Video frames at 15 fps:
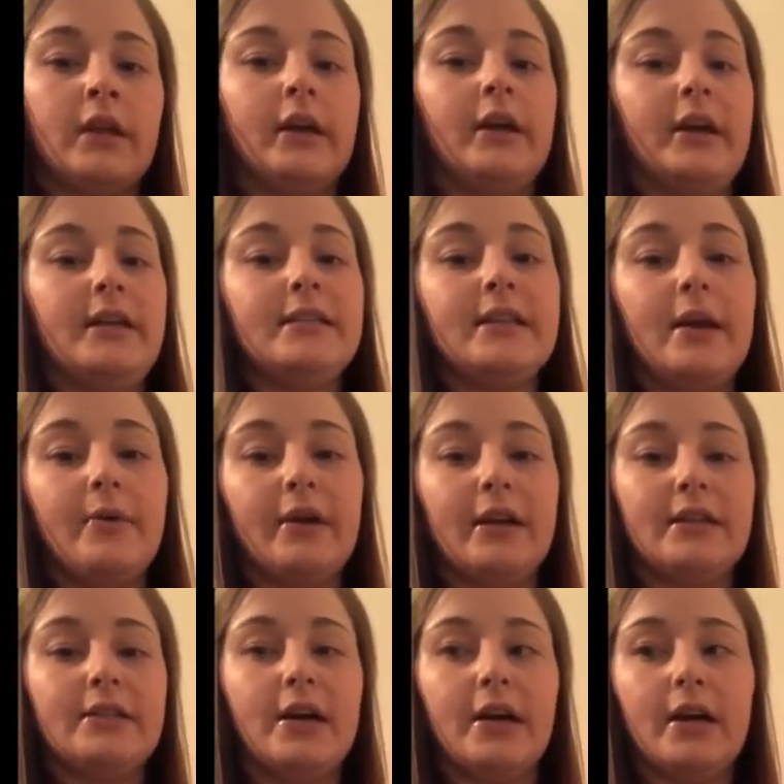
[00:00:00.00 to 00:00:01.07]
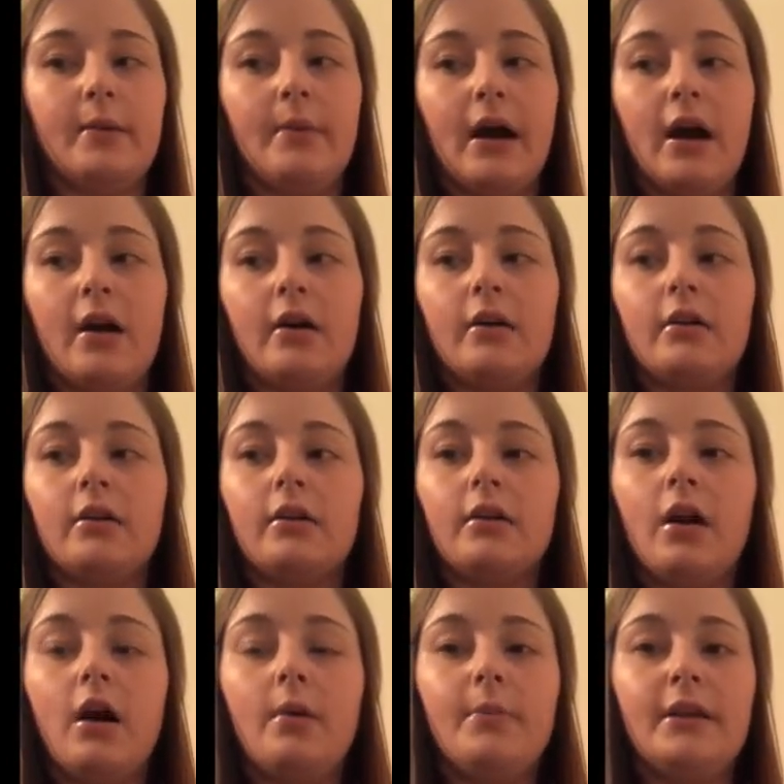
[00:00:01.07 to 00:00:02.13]
All right, so now we're going to talk about
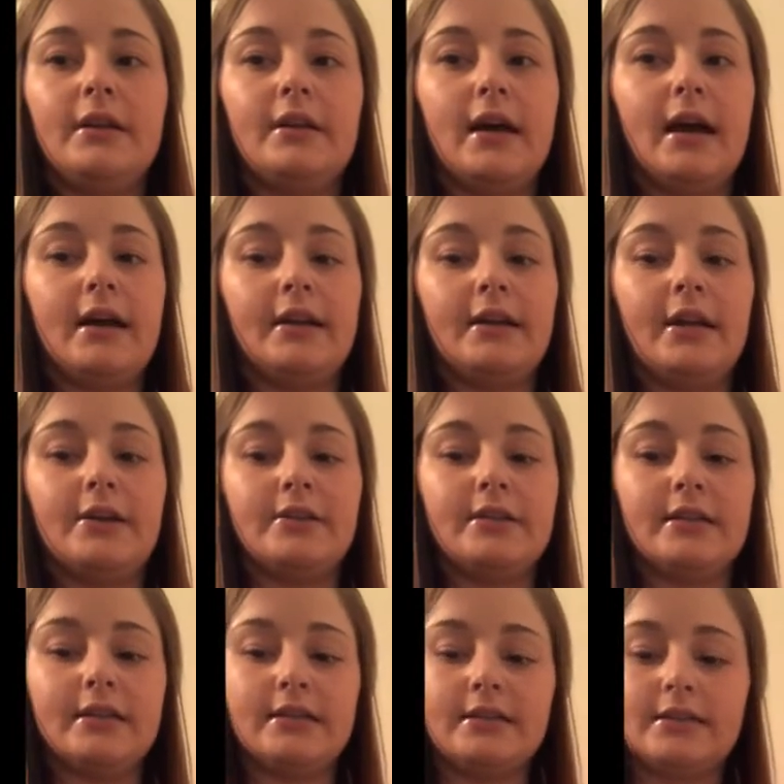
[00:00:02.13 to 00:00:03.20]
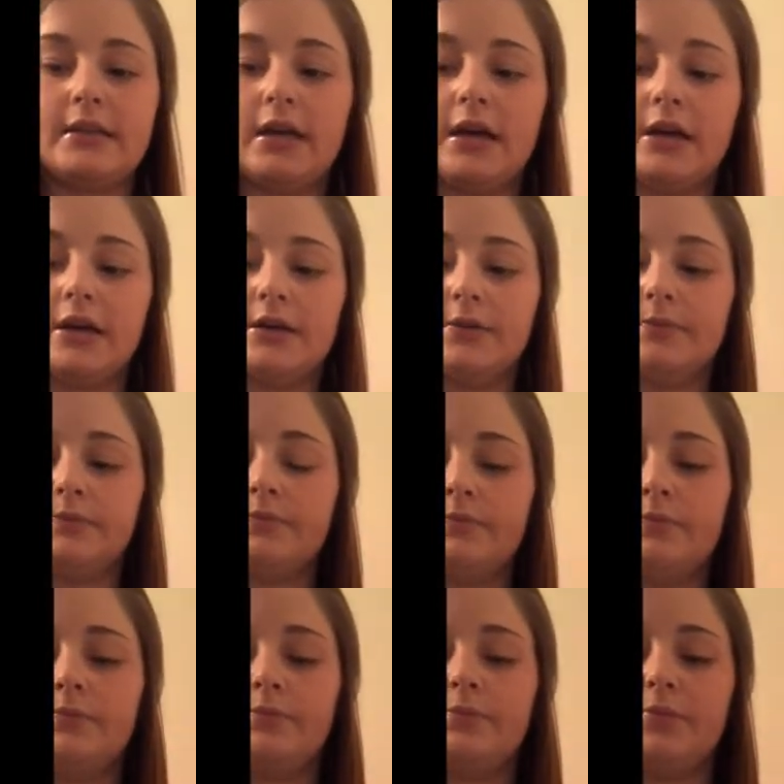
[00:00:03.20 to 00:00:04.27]
common diagnosis
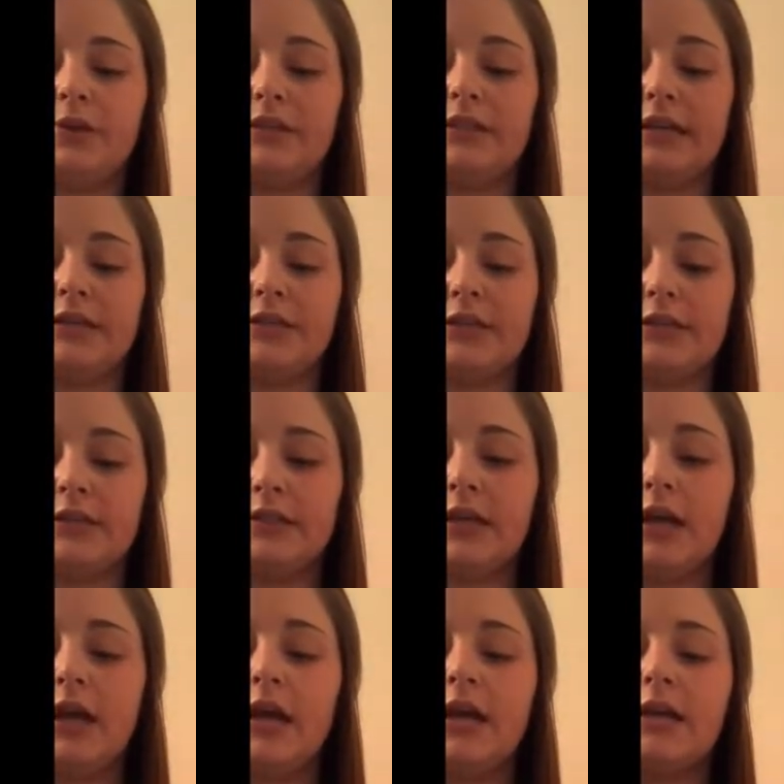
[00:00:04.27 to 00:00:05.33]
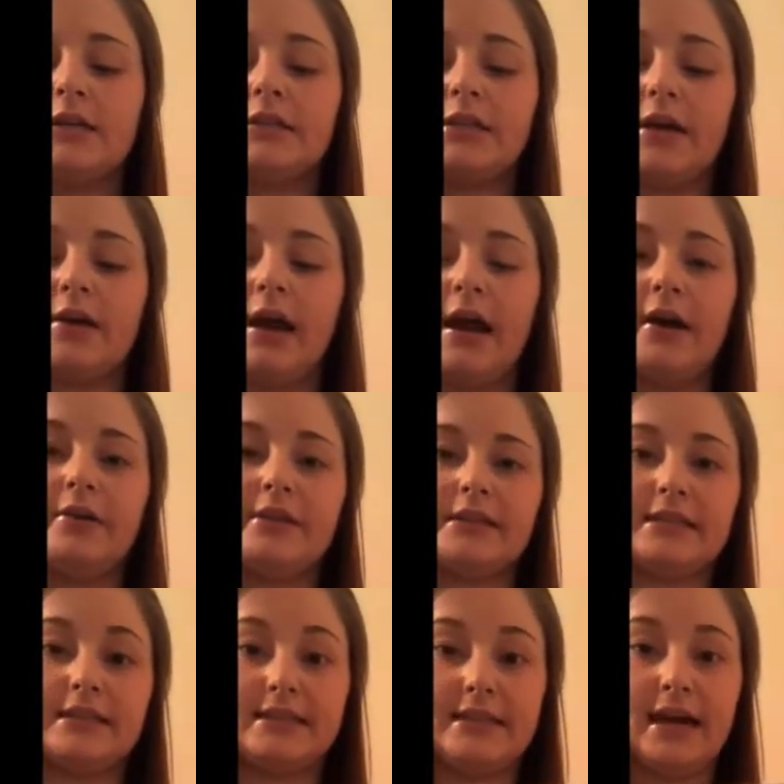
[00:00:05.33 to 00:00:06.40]
procedures. So how this
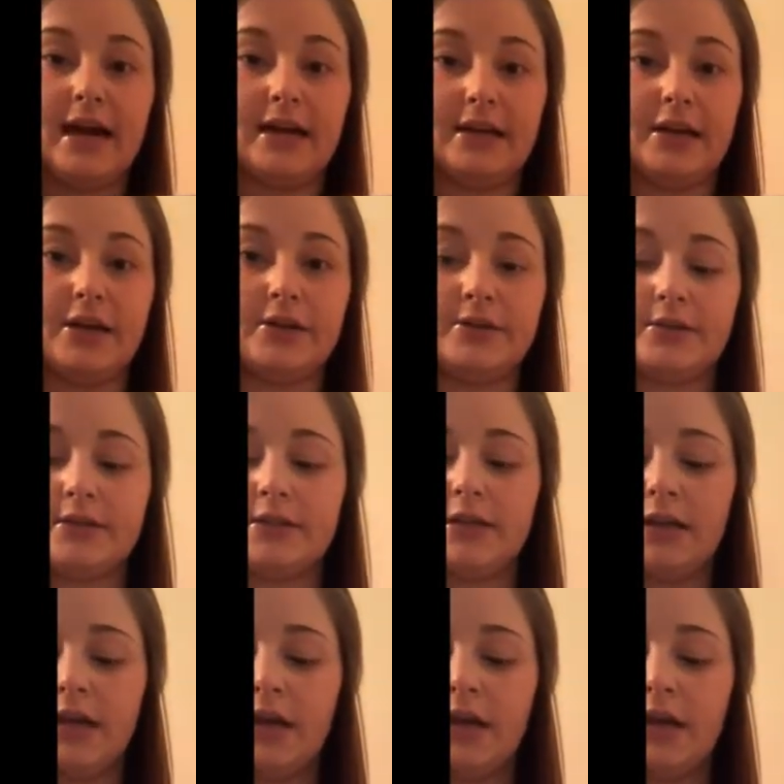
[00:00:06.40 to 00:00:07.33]
is diagnosed.